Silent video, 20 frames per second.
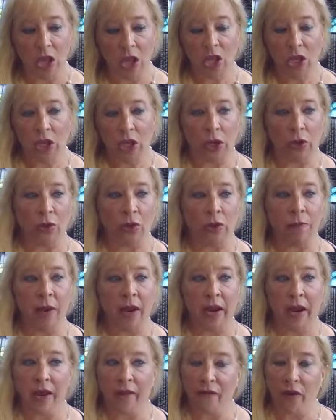You know, you
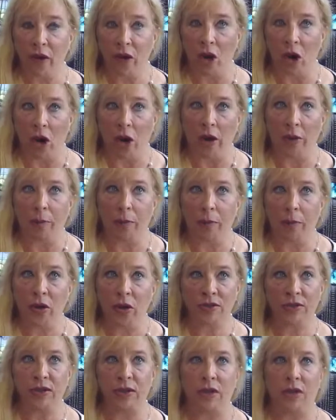might have a car
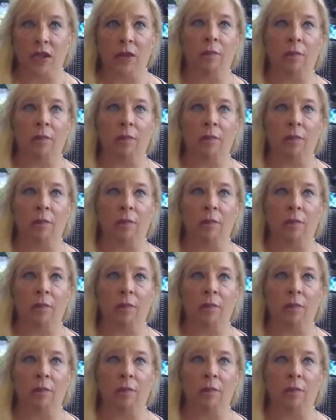personally,